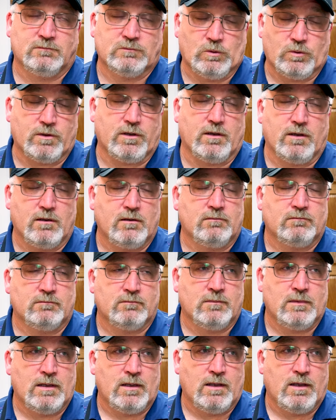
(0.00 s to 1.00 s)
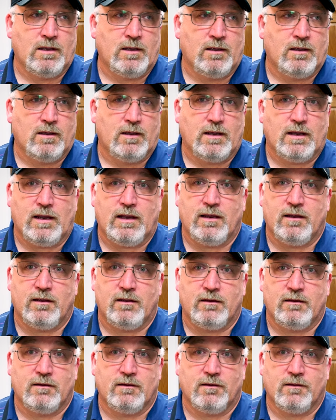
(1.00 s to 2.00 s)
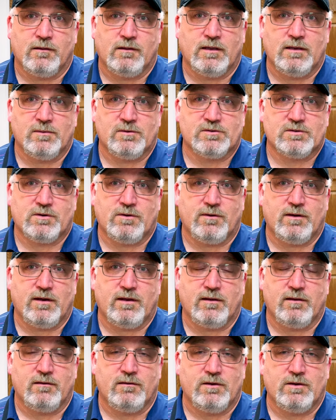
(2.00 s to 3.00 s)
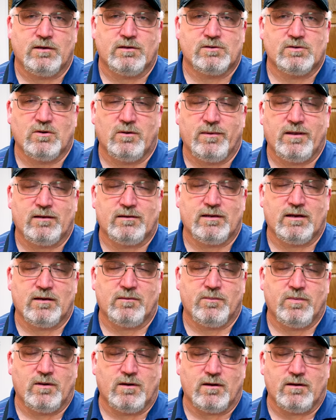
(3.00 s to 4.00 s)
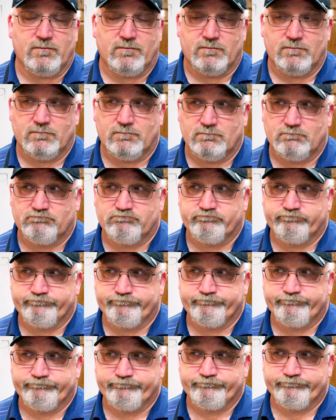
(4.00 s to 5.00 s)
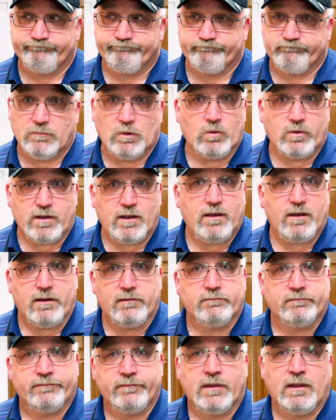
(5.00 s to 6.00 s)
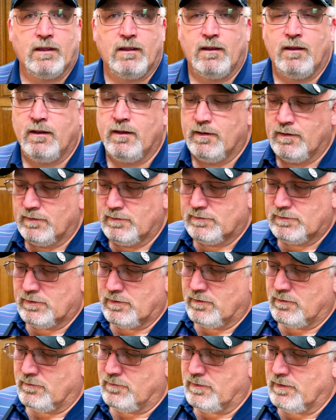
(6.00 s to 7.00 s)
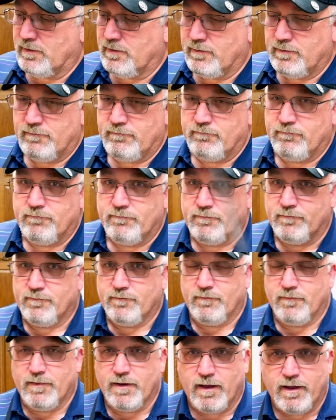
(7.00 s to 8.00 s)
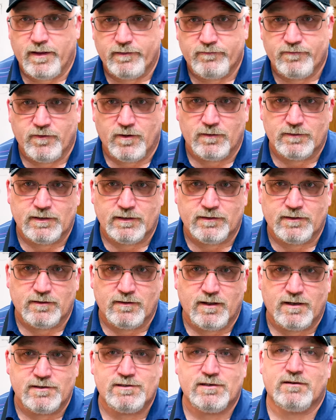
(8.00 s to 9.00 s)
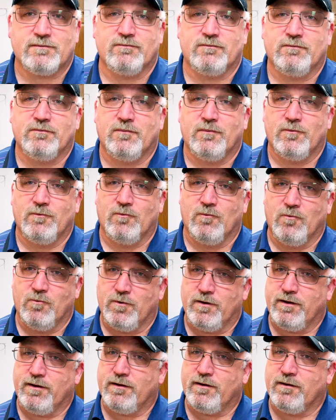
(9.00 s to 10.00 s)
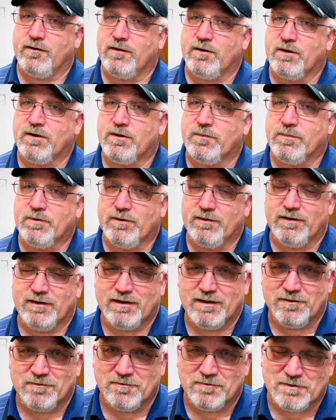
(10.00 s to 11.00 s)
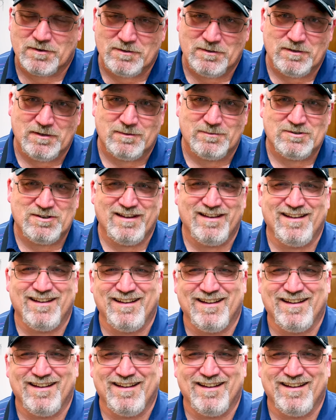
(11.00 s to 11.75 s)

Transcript: Okay. And all the labels are green. You can show them how to take them apart. Okay. So, not faulting the logic, we're putting together the clubs.